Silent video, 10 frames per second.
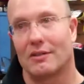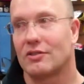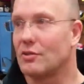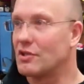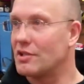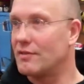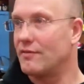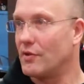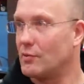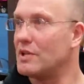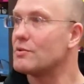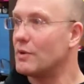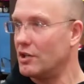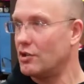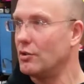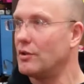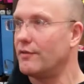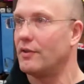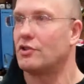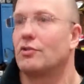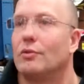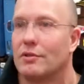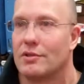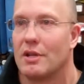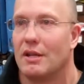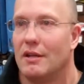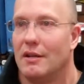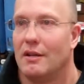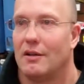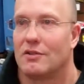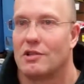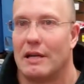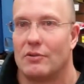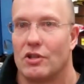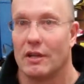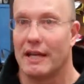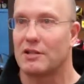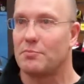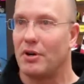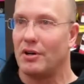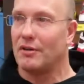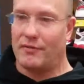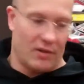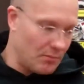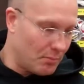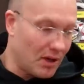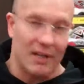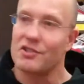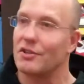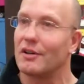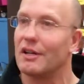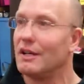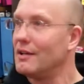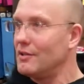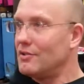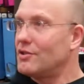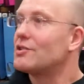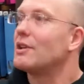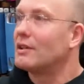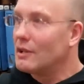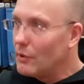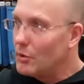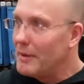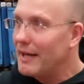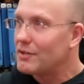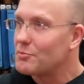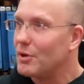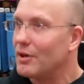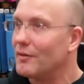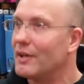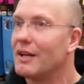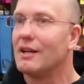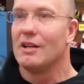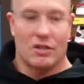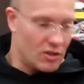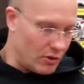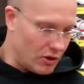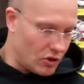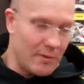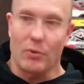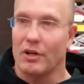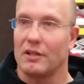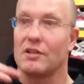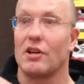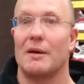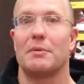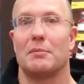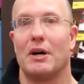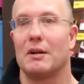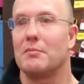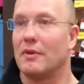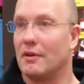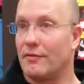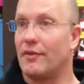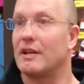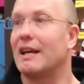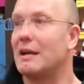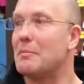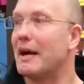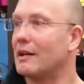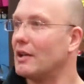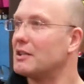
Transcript: So just for the reason where I showed you, if your shoulders are slouching, that's part of your posture, just like the lower back is part of it. So you should be working the top and bottom, the front and back.